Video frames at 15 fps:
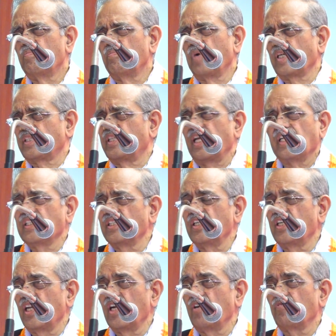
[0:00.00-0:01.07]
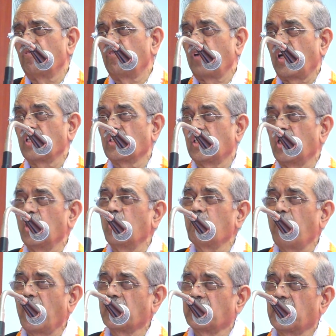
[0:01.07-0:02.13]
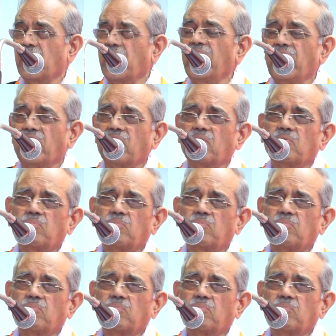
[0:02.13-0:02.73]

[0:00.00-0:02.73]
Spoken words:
but there isn't enough for a single man's greed.